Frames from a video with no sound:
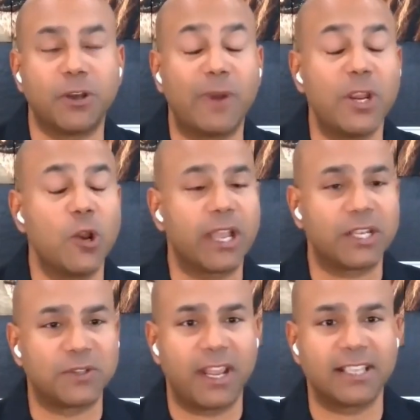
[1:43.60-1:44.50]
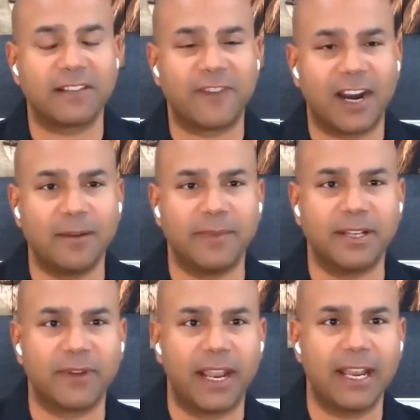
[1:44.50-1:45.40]
so when you look at today's
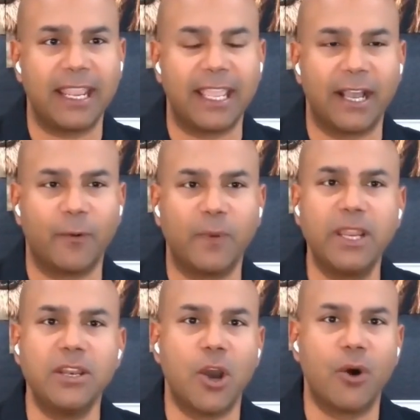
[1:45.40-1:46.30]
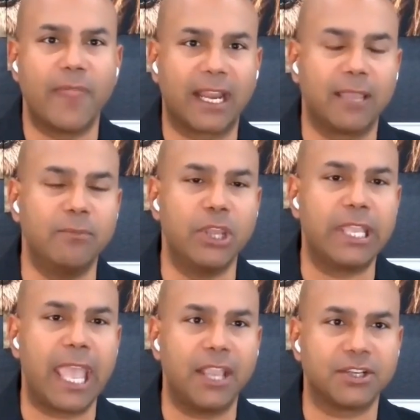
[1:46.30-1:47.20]
environment, right, we know that
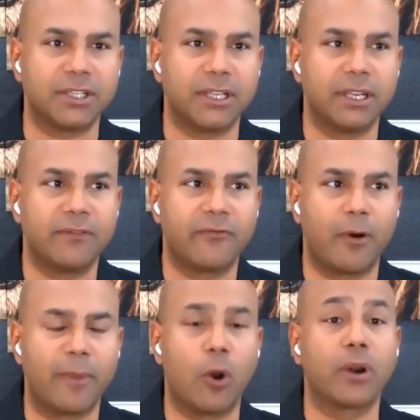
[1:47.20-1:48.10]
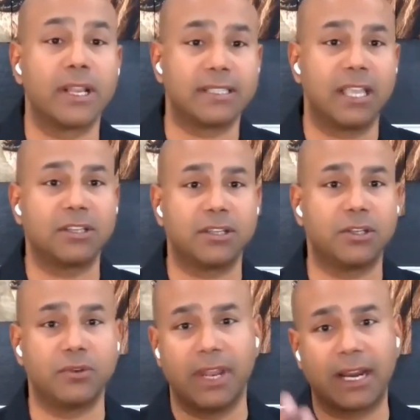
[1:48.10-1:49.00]
communication from an
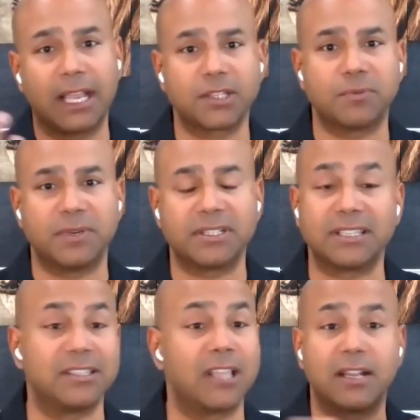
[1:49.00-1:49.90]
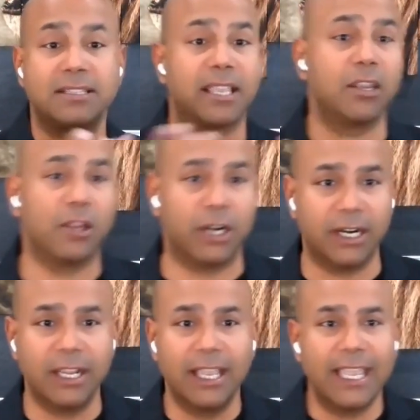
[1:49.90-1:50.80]
organization to their customers is not
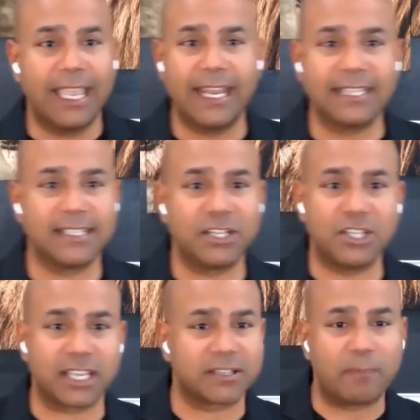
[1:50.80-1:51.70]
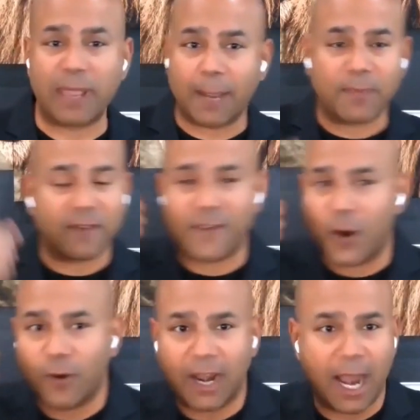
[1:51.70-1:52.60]
singular. It isn't just pick up the
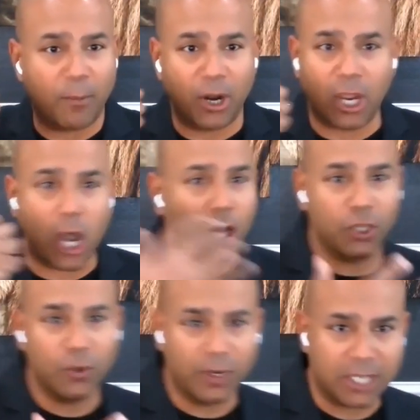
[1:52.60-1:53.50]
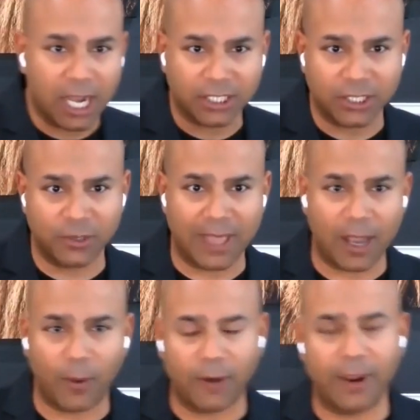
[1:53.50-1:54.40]
phone and I'm going to call you and talk to you
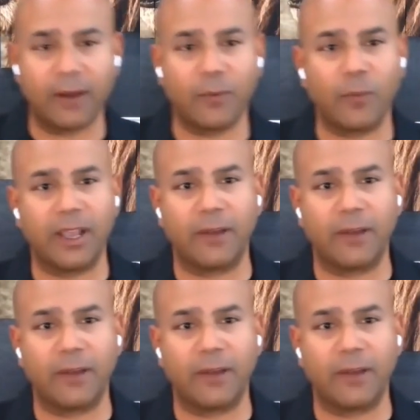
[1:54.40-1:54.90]
that way, right?